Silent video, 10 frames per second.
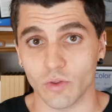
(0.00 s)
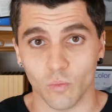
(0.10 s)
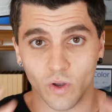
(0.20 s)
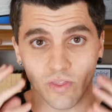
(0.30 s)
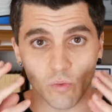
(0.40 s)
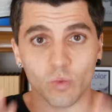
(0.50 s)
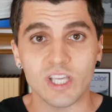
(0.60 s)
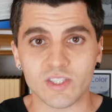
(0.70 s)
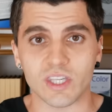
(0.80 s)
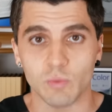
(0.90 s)
the one that
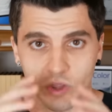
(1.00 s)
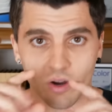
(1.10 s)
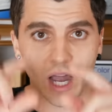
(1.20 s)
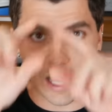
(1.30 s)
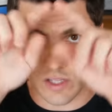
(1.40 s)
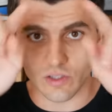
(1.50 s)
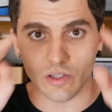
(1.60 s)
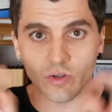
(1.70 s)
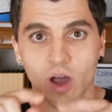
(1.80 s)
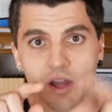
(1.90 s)
we see with our eyes, the
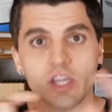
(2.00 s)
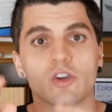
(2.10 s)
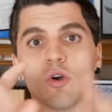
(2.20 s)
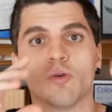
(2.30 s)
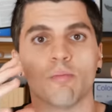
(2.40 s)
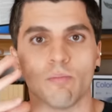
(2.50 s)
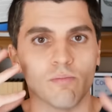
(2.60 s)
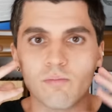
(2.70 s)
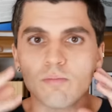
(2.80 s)
little honeycomb